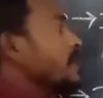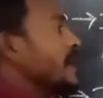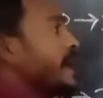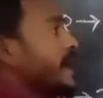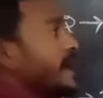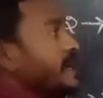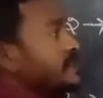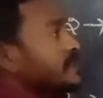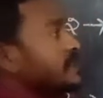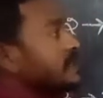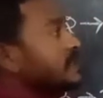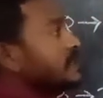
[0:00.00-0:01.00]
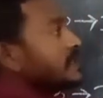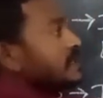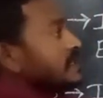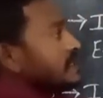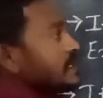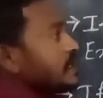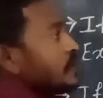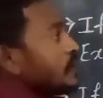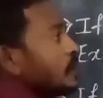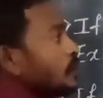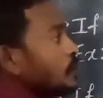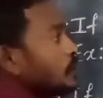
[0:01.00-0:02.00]
place
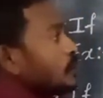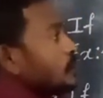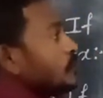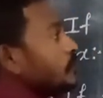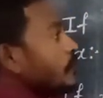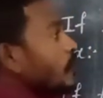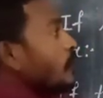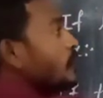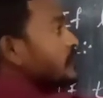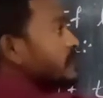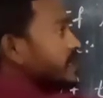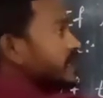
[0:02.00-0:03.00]
0, 2, 4,